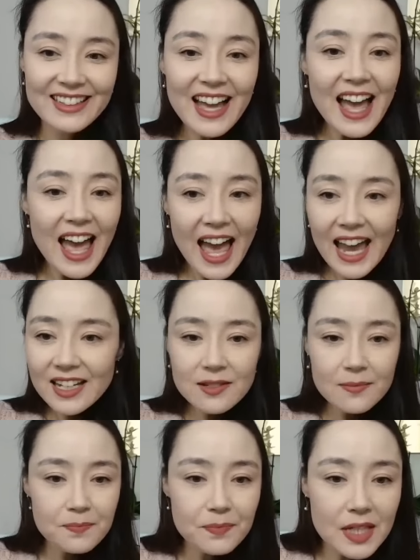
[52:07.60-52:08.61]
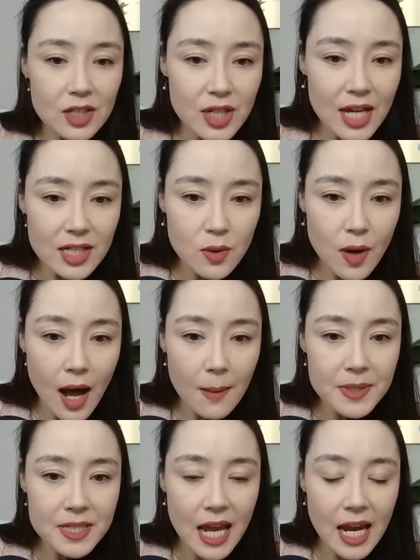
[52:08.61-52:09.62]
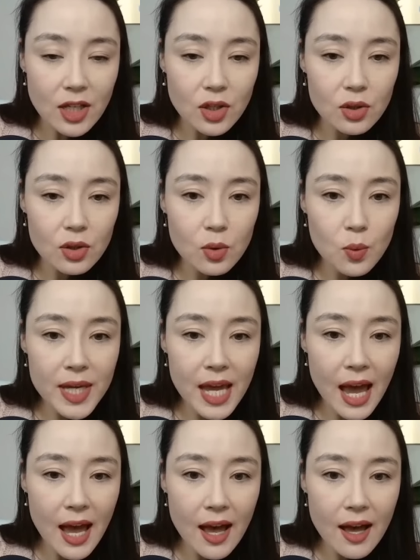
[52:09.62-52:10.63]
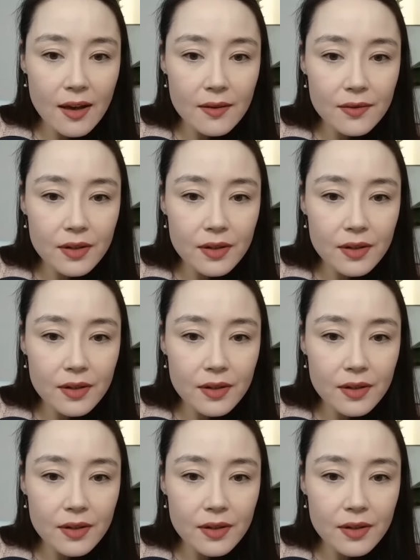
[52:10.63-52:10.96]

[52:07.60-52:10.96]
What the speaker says: And just to update you, we have